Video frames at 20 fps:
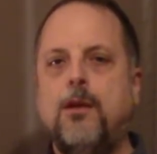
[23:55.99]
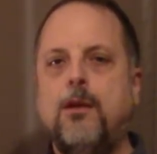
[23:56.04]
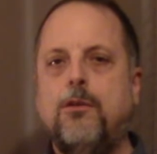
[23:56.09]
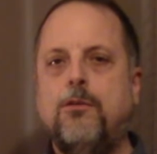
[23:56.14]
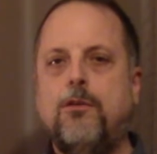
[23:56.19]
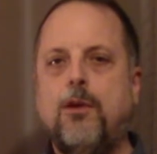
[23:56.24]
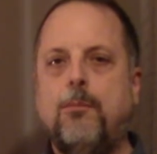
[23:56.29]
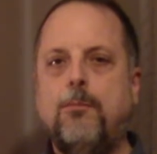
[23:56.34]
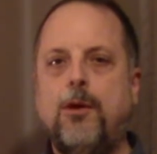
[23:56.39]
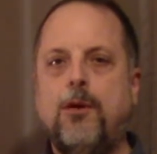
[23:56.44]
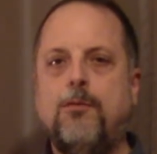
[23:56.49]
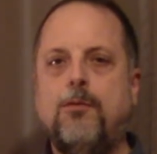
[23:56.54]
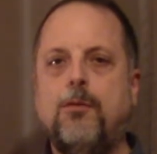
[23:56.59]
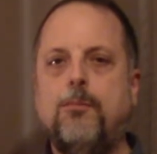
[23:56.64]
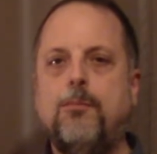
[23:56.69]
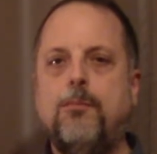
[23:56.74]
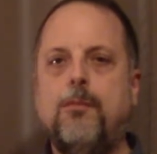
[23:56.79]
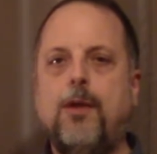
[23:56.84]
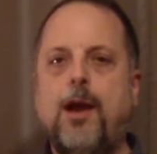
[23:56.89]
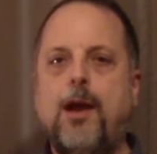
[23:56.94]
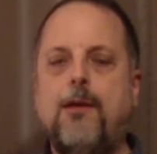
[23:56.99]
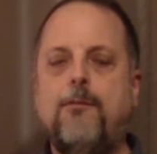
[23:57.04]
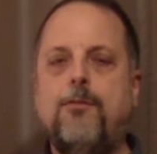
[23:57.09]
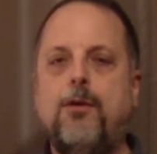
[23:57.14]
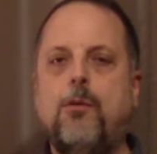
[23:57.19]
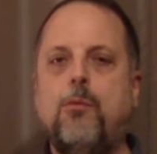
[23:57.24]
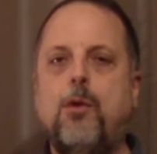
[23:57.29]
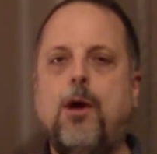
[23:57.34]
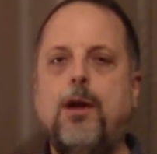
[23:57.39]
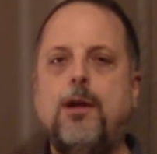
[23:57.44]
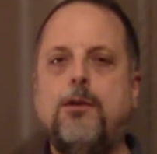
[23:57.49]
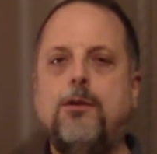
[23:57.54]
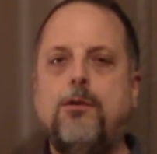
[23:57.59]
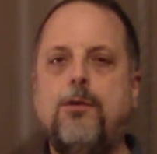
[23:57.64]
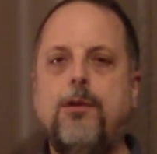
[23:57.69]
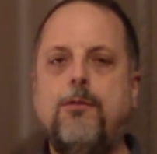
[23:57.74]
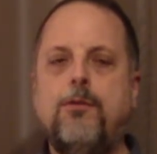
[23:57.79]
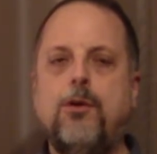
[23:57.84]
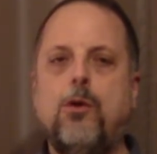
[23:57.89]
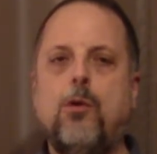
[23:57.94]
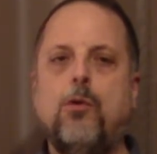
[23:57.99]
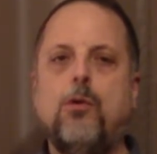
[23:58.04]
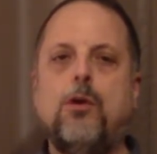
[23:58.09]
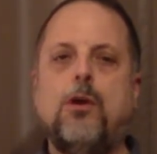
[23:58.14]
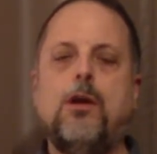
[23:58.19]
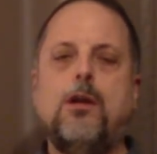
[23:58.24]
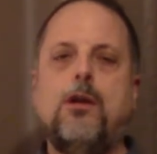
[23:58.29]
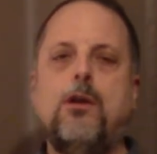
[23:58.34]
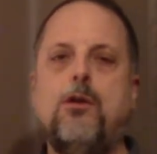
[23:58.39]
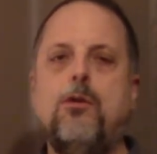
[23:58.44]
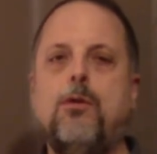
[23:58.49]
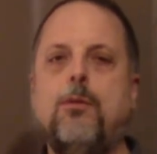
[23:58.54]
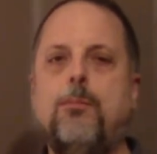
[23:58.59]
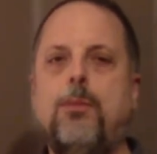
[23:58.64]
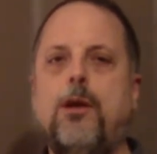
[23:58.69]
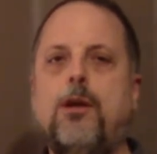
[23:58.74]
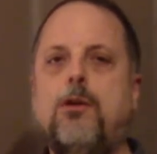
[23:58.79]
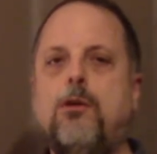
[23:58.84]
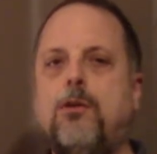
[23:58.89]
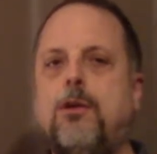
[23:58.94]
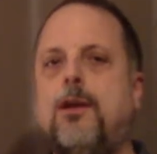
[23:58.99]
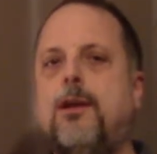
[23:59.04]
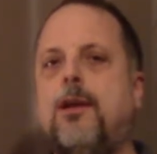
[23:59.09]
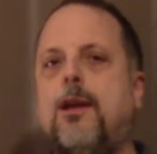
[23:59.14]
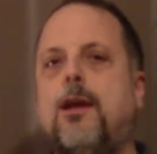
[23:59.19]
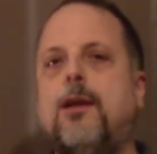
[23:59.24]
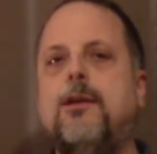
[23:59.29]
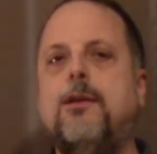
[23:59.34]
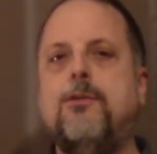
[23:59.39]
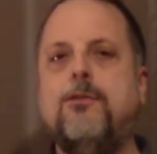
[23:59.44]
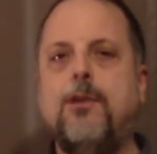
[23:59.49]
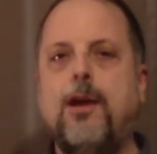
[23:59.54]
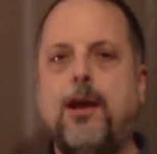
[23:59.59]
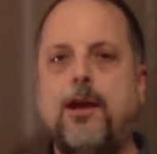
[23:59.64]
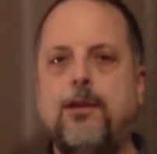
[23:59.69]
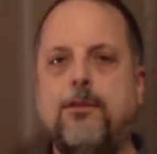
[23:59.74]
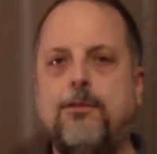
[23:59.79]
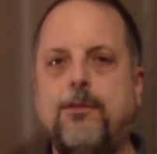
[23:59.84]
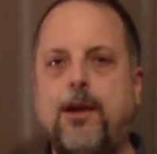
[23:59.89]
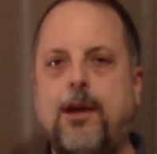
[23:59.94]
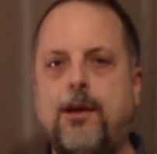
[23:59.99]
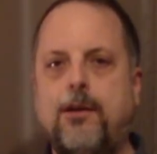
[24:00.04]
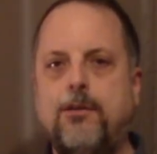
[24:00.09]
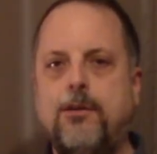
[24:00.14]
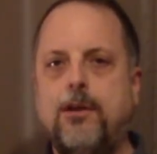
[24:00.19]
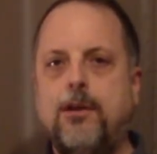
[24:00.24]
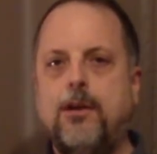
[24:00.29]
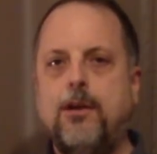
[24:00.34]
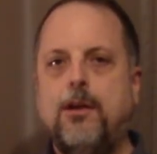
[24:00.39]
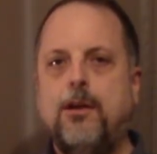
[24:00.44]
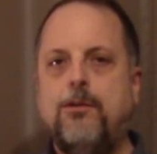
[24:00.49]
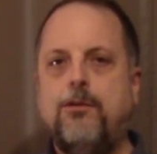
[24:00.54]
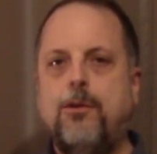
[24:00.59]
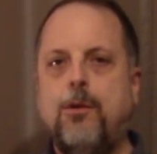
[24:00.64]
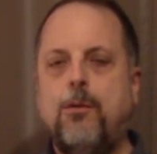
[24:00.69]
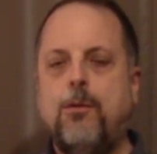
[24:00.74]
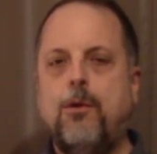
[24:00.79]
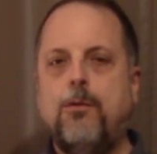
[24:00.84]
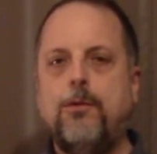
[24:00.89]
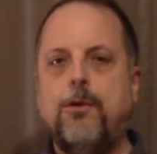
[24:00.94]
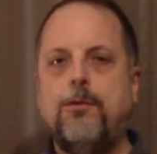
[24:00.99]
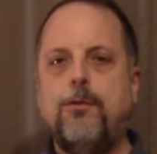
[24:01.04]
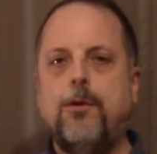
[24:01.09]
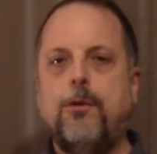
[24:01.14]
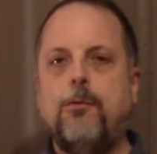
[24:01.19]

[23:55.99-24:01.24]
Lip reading: Some of them have a way to even order a cue and pick your inlay designs out, so on their